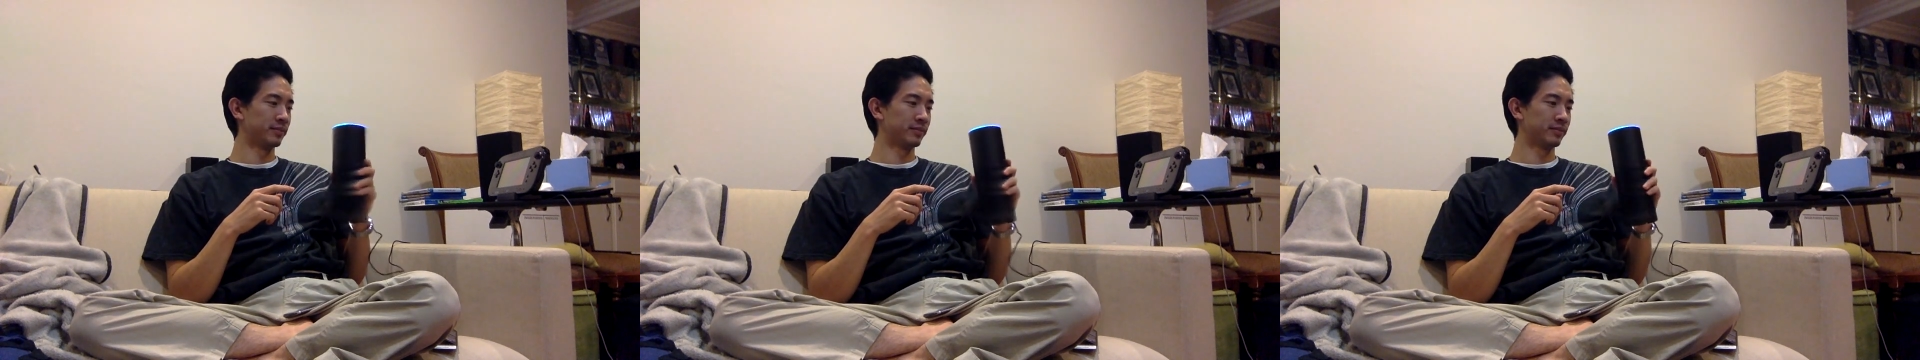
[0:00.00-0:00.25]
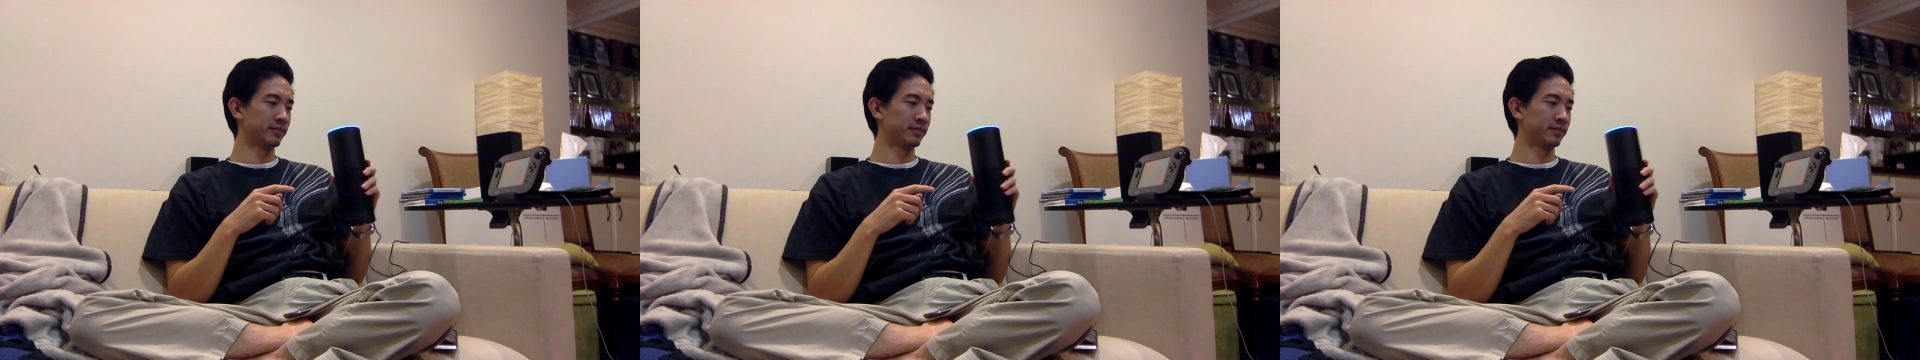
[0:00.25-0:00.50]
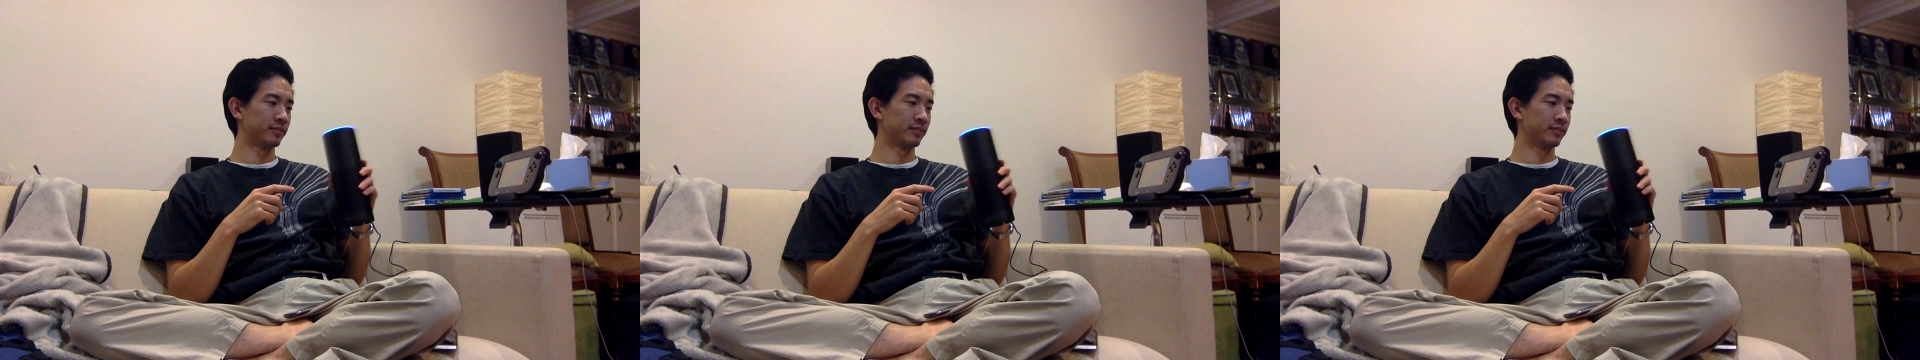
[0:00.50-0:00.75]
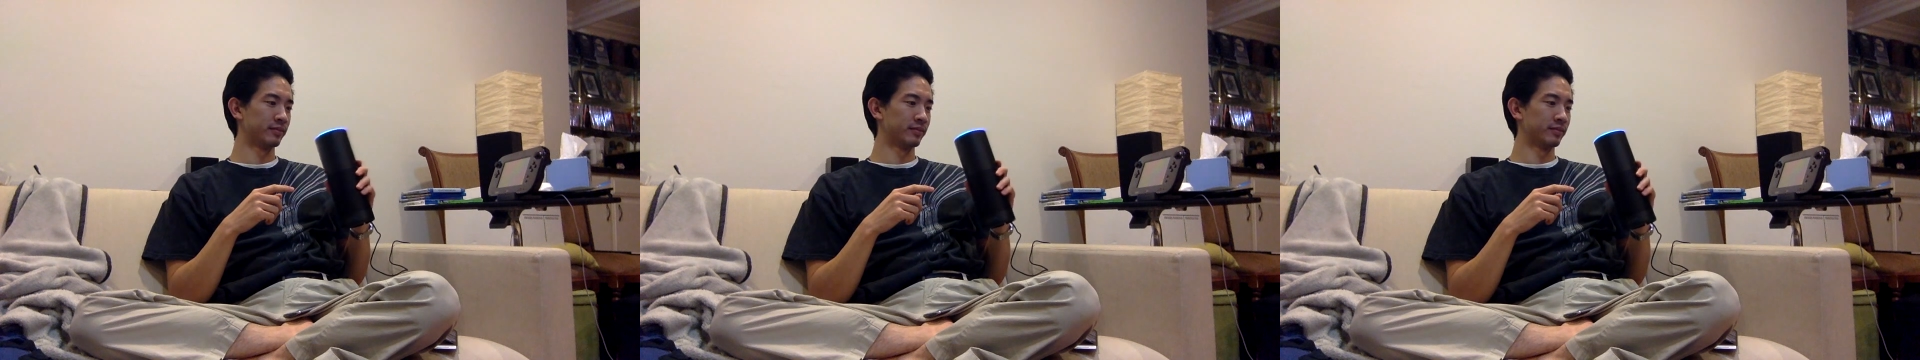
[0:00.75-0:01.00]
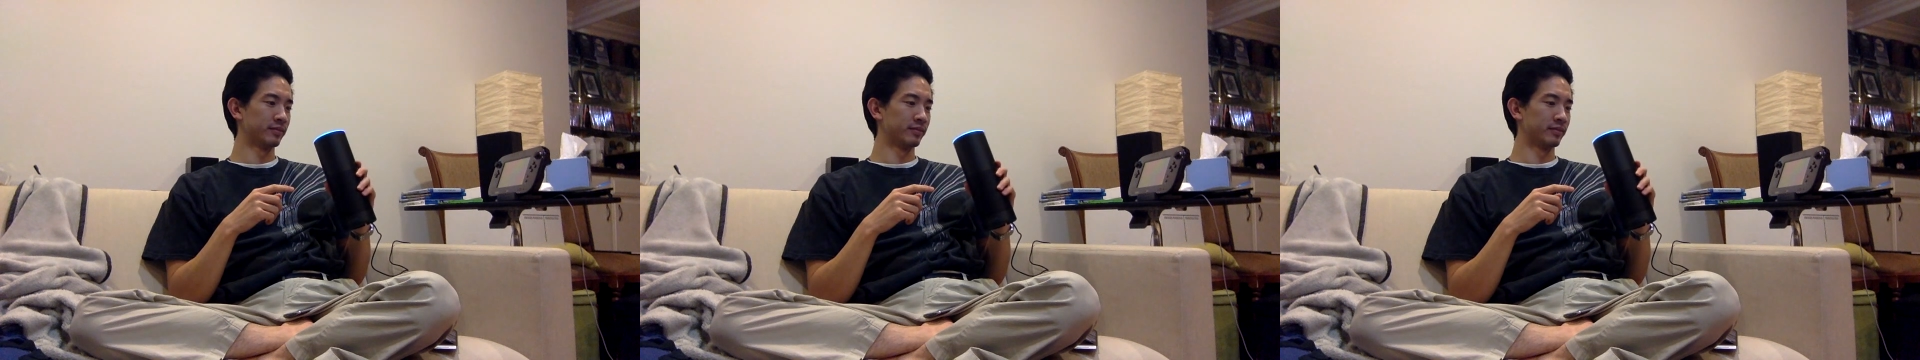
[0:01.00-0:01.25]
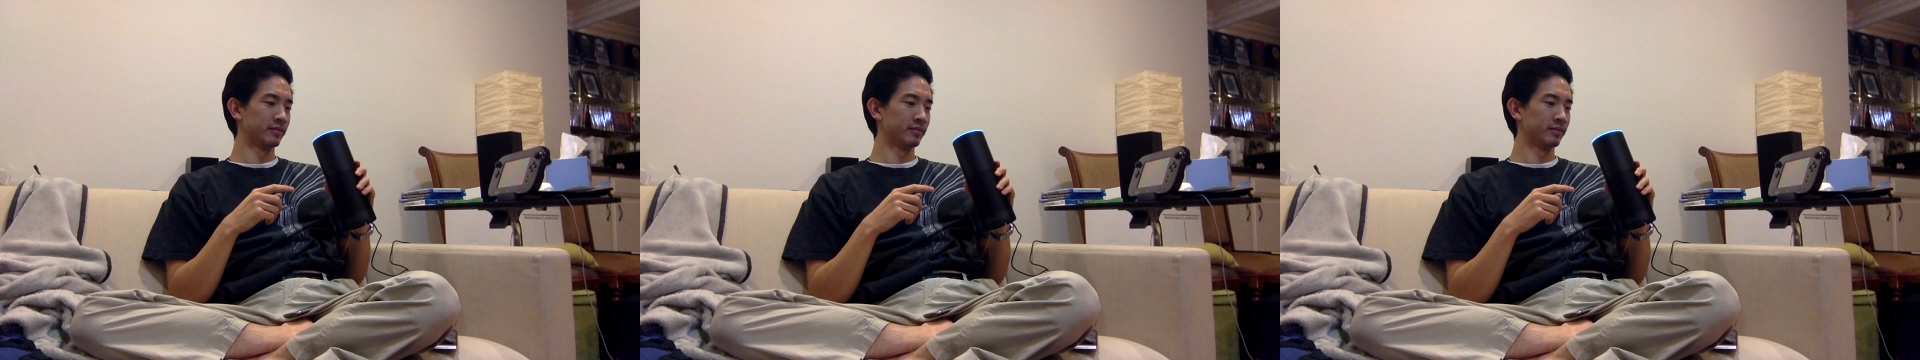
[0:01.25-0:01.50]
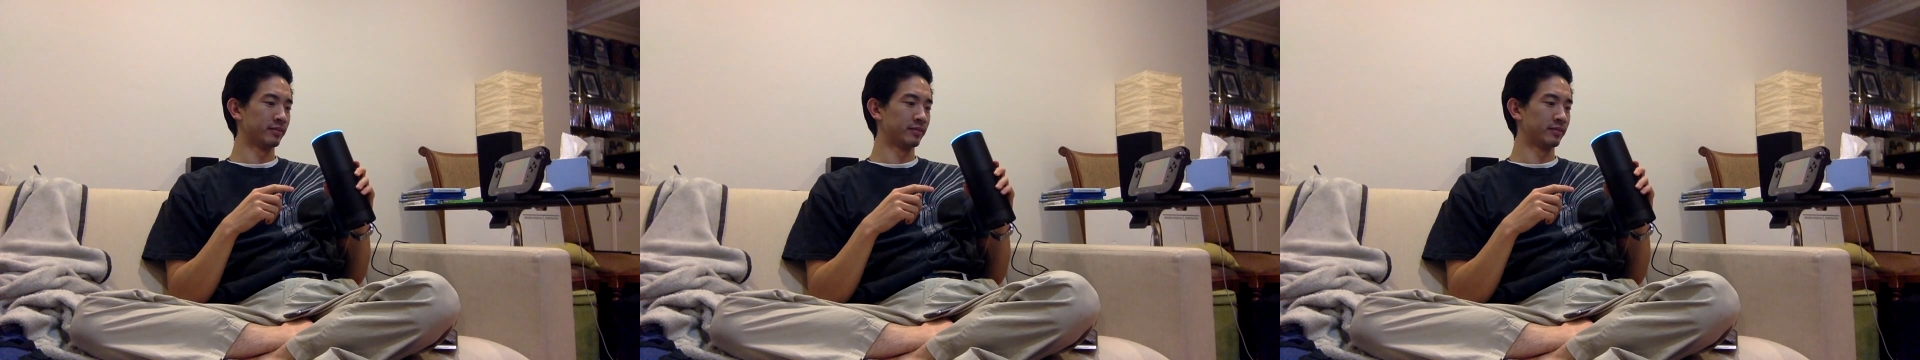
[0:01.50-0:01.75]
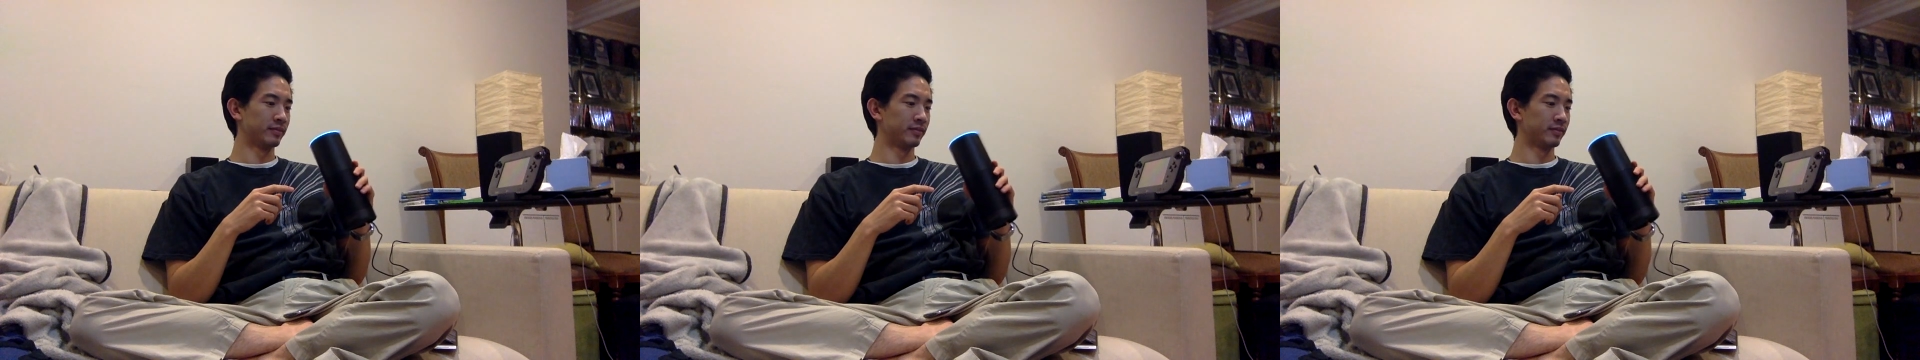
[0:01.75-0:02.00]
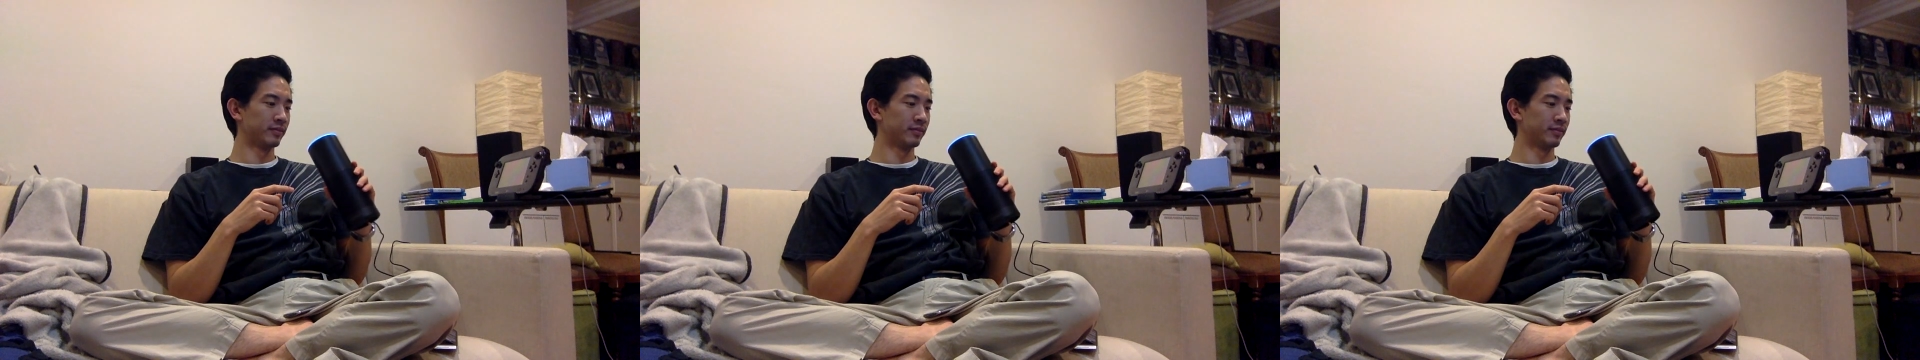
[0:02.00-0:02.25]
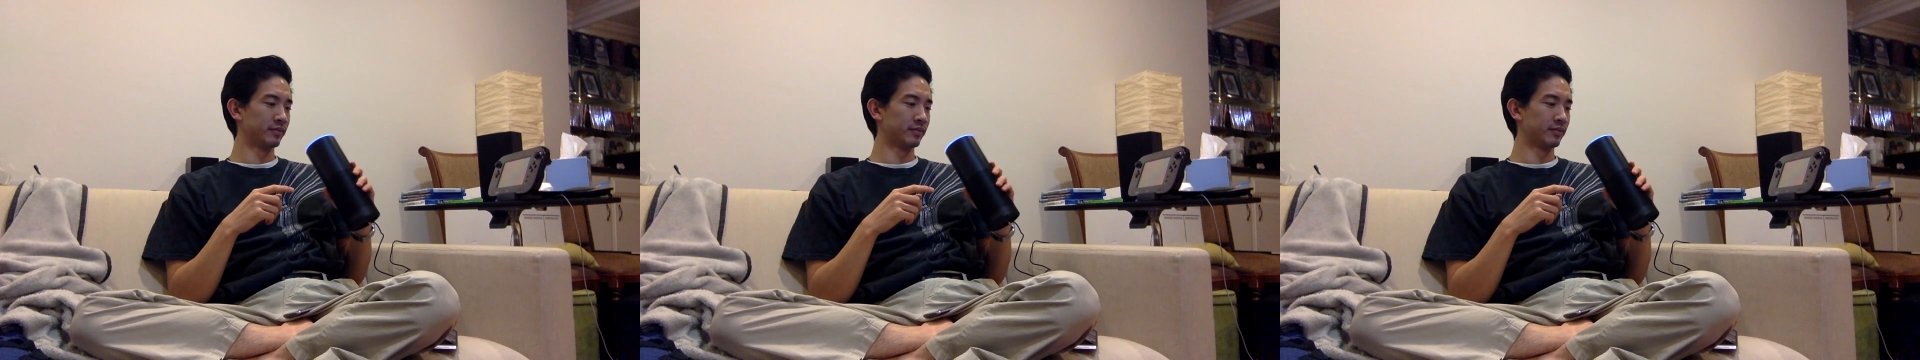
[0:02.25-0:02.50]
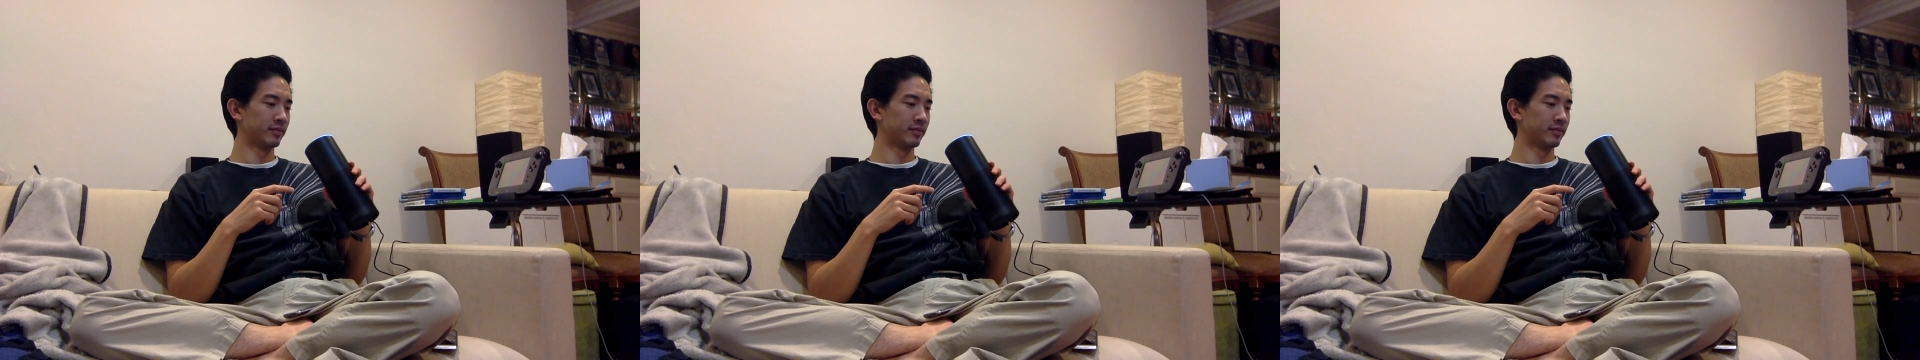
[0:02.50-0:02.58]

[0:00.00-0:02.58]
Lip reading: No one is speaking in this clip.